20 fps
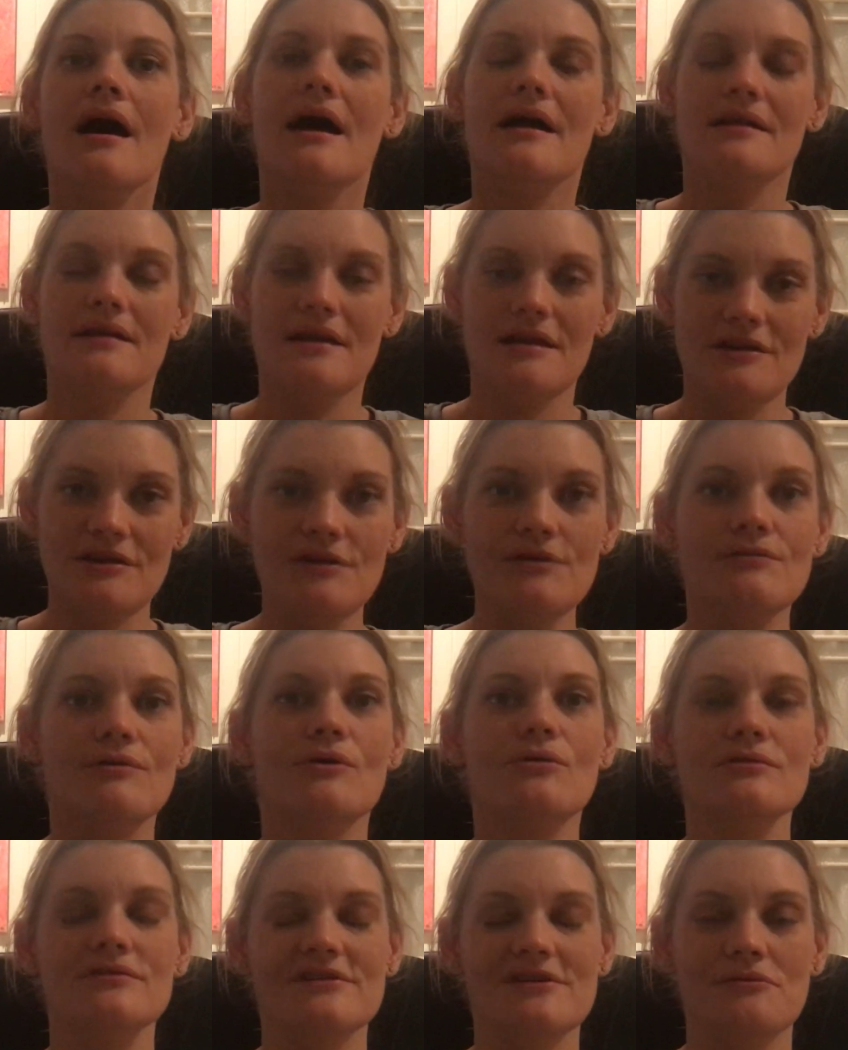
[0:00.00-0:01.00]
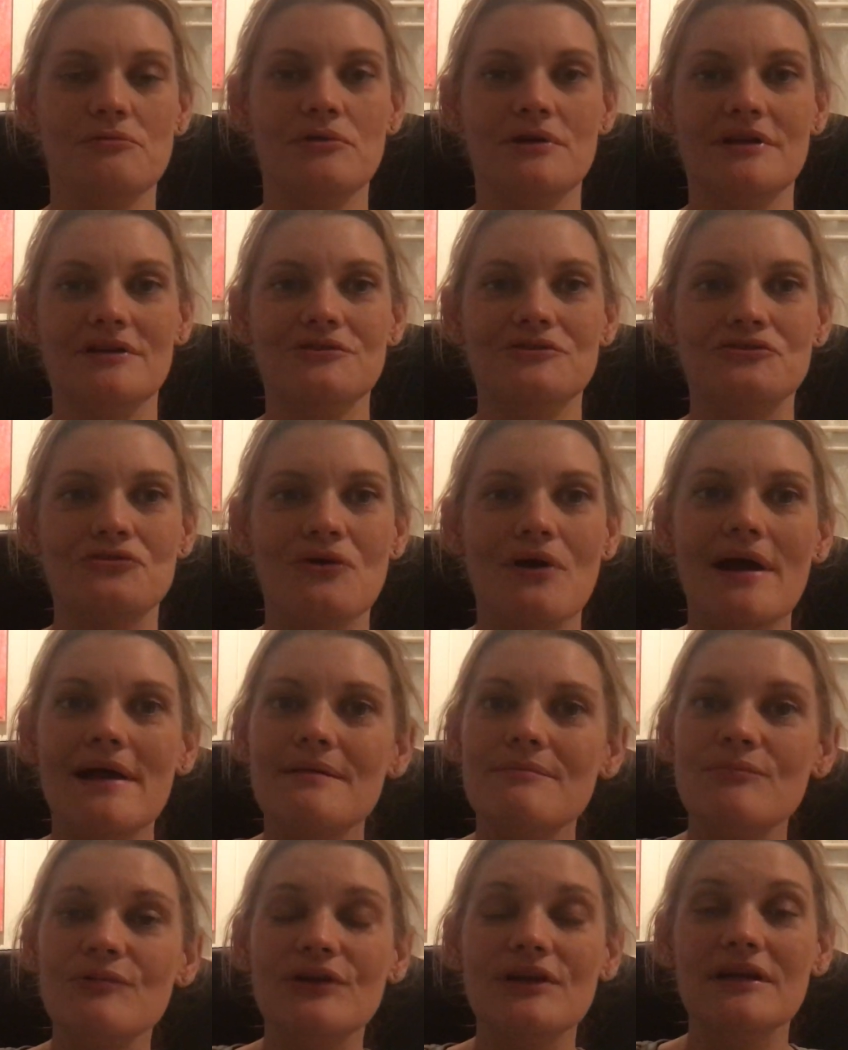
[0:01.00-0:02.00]
And then you also want to try
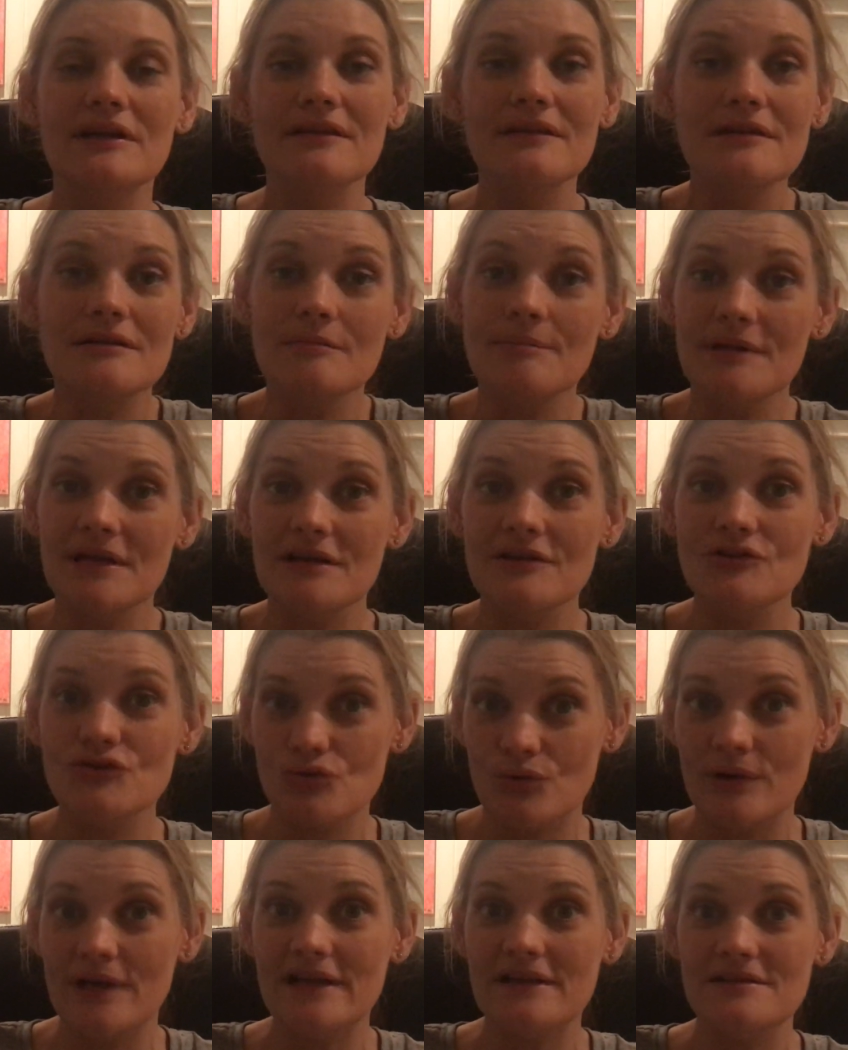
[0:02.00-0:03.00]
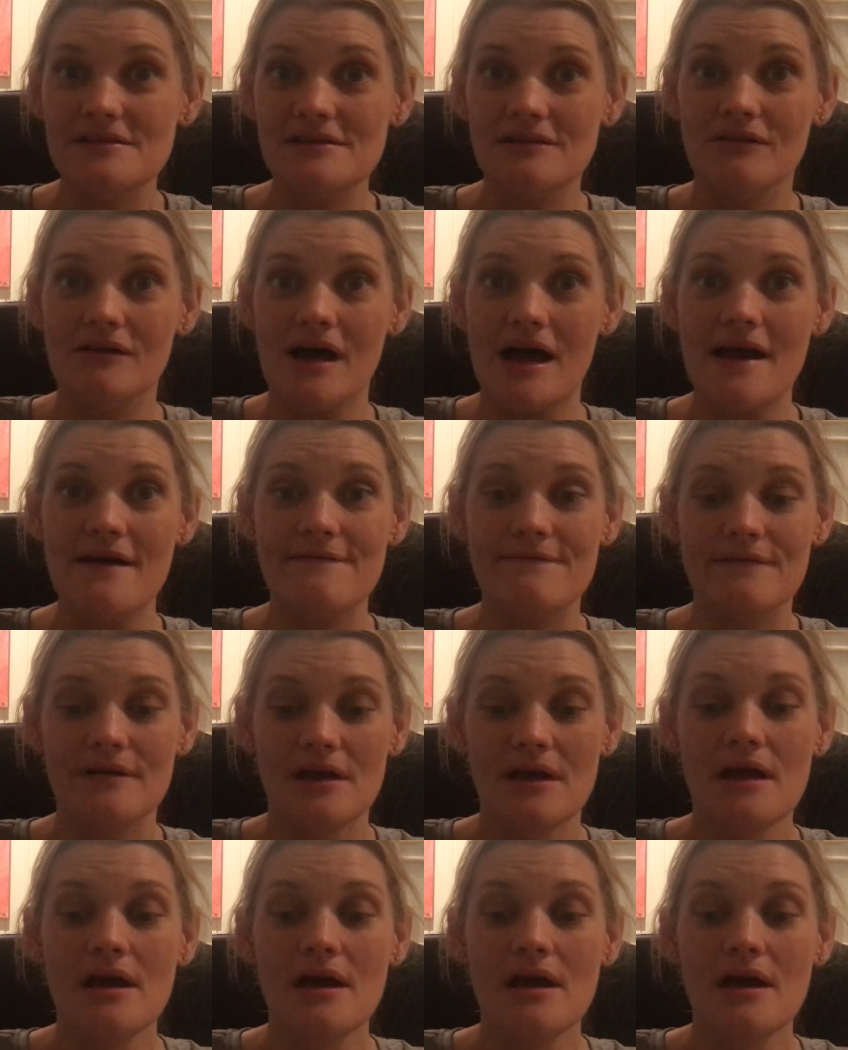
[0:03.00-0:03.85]
and bring a little bit of joy into your life.